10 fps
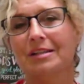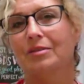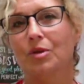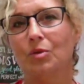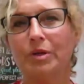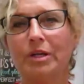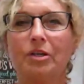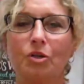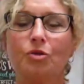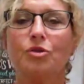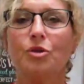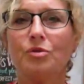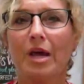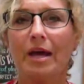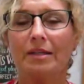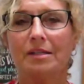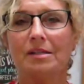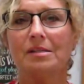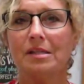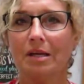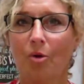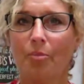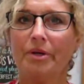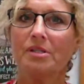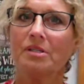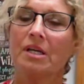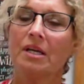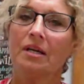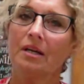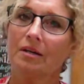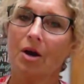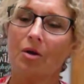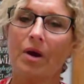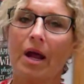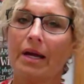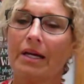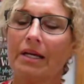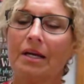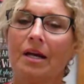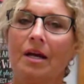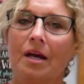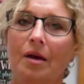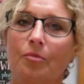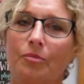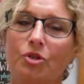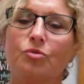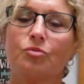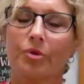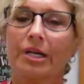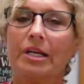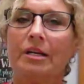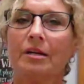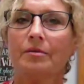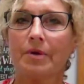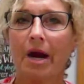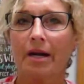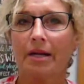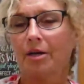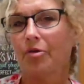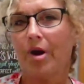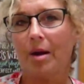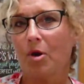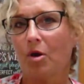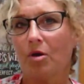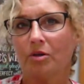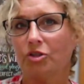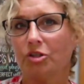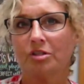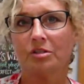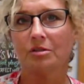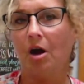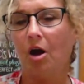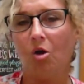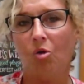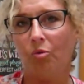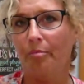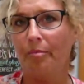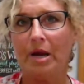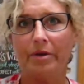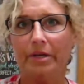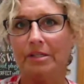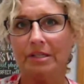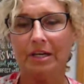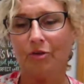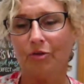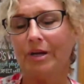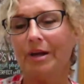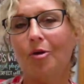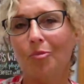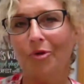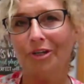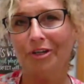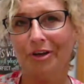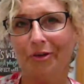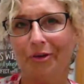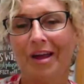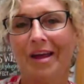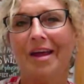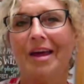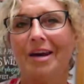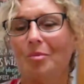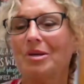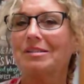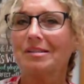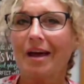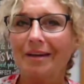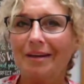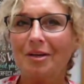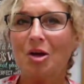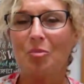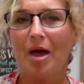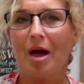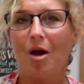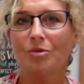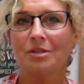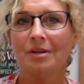then we can use those ideas to help us in our writing. Just reading, writing, and grammar just all marry together and help one another. And I'm excited about